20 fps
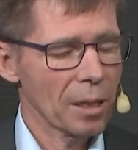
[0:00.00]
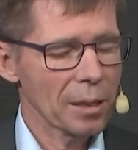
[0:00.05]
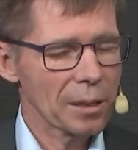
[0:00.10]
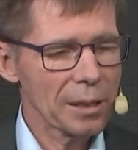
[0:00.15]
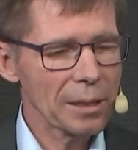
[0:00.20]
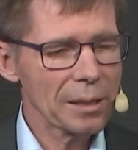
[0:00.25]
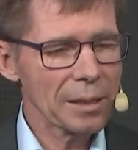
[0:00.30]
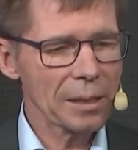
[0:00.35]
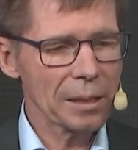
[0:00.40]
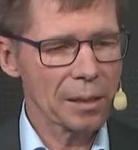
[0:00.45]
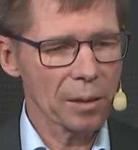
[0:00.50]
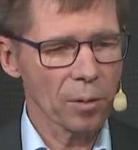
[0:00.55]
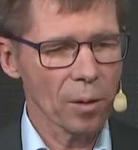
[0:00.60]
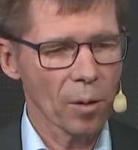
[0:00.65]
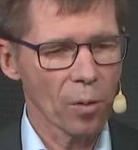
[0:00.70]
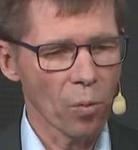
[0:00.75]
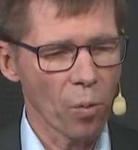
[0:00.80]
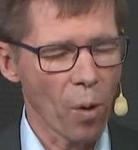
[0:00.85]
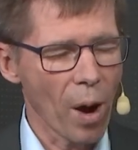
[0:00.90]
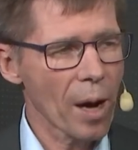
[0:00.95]
This is
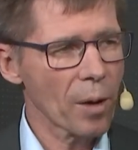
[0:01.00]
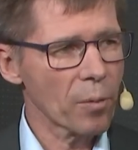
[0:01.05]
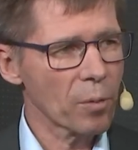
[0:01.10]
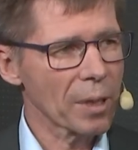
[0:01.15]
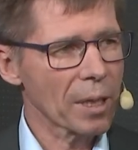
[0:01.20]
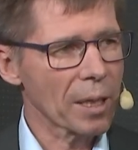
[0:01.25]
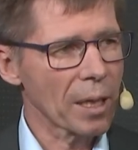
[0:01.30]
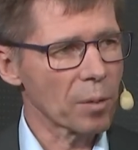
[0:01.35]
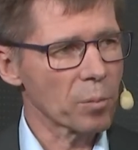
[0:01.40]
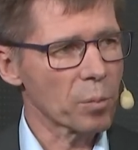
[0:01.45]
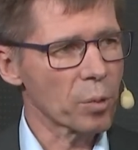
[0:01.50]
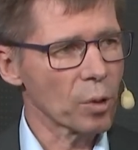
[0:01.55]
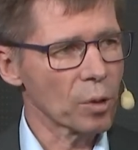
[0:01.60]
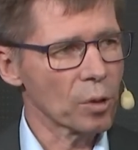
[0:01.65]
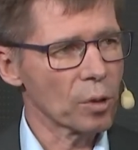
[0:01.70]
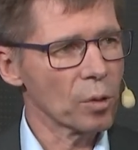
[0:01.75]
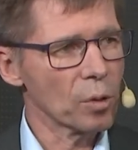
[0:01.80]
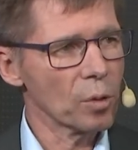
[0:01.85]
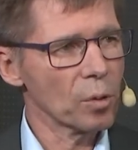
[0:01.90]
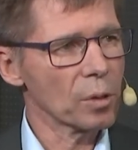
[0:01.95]
why we can
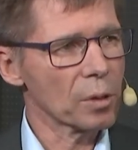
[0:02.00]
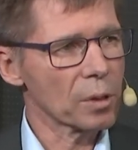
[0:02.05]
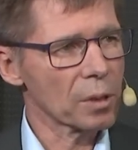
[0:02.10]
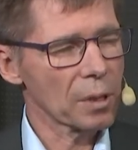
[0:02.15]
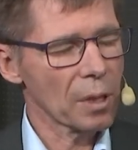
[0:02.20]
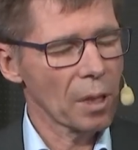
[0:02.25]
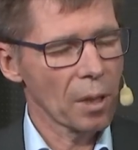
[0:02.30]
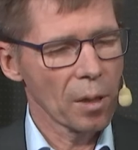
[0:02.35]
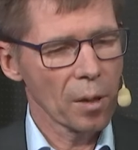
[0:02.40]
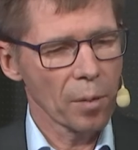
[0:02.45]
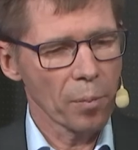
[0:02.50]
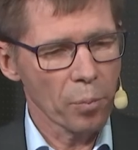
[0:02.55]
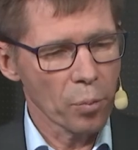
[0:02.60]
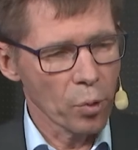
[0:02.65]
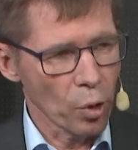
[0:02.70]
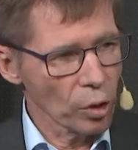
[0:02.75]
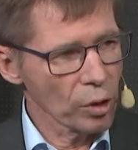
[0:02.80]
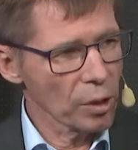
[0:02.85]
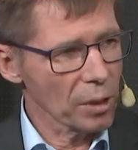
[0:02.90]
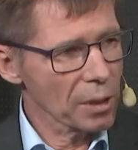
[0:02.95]
produce
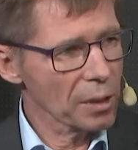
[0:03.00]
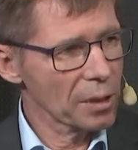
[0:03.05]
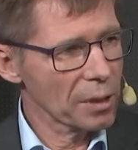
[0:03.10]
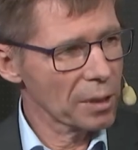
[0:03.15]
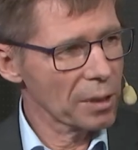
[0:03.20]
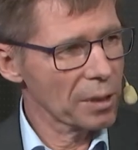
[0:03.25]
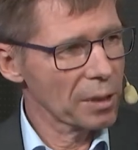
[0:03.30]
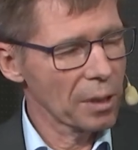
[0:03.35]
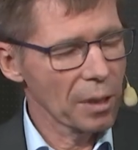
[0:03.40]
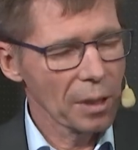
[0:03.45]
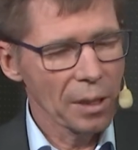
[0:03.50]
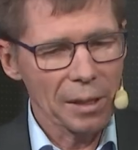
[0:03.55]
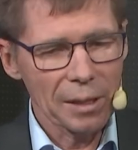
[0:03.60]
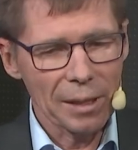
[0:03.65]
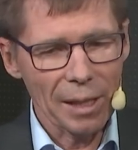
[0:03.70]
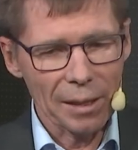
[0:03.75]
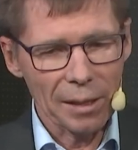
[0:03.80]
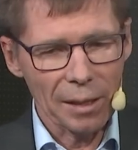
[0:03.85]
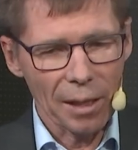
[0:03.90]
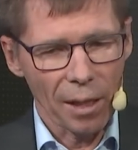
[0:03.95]
products
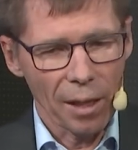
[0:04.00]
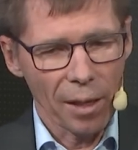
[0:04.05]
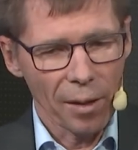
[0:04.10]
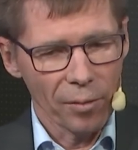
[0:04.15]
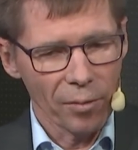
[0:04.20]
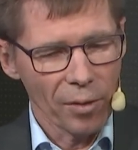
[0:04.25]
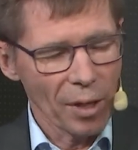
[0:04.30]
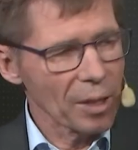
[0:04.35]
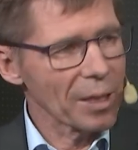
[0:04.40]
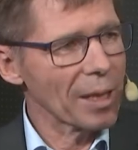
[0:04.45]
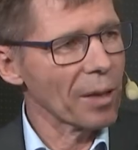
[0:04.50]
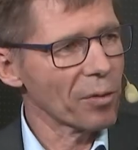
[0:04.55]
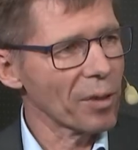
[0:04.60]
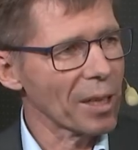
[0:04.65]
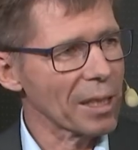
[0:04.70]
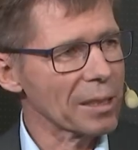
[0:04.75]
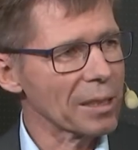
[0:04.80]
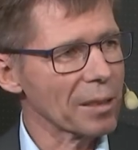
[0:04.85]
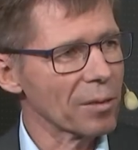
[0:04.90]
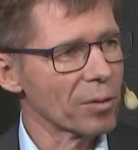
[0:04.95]
that are very
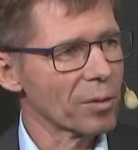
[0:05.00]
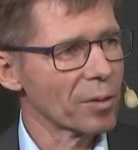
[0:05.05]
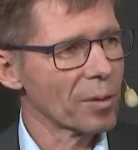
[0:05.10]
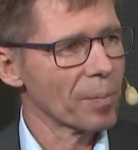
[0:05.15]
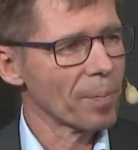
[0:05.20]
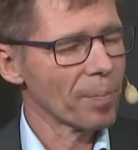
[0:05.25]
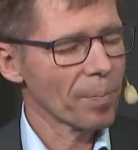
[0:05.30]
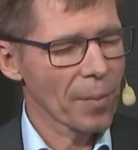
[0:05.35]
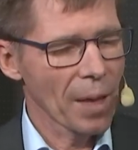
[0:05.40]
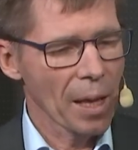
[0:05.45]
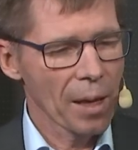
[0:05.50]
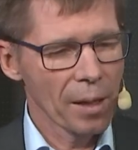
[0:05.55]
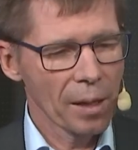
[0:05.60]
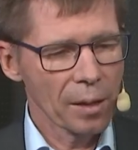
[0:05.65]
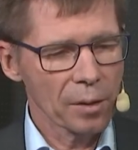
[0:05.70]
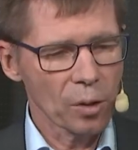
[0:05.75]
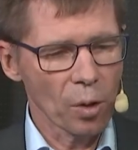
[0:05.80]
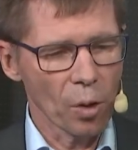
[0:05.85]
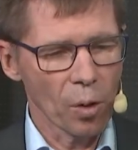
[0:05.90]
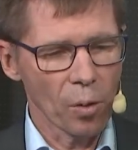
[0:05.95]
effective.
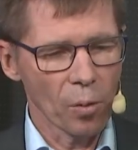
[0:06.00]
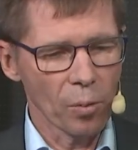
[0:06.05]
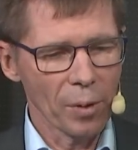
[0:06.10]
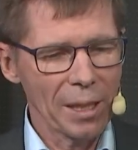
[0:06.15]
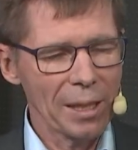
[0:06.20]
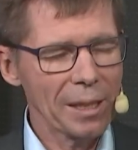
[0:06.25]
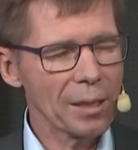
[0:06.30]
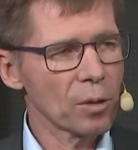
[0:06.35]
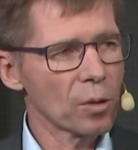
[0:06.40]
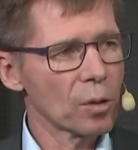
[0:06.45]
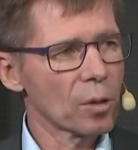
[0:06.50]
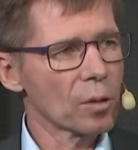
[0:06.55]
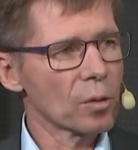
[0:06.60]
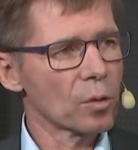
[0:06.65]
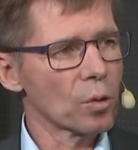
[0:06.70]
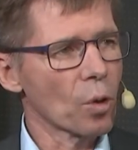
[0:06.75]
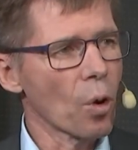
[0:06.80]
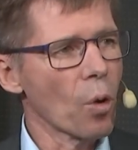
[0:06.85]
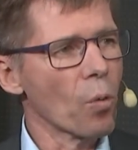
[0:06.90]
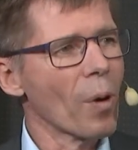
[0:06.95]
So we need
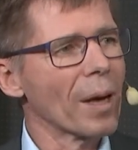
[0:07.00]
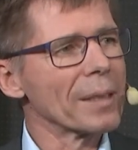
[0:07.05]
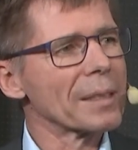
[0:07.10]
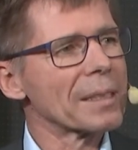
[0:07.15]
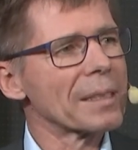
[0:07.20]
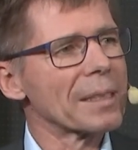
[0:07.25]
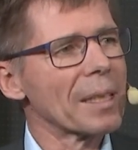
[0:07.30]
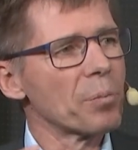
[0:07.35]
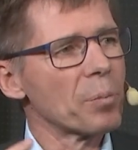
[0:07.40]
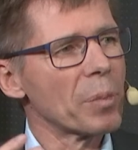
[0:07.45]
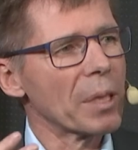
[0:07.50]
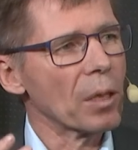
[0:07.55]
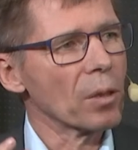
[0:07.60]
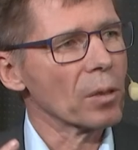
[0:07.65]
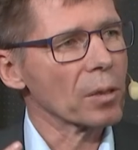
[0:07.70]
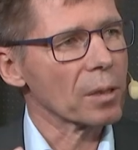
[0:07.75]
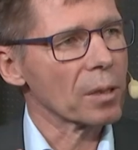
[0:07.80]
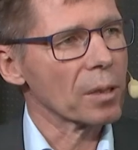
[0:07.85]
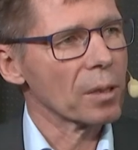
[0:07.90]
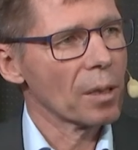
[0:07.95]
to go one step
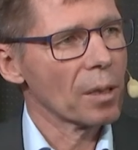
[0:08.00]
beyond.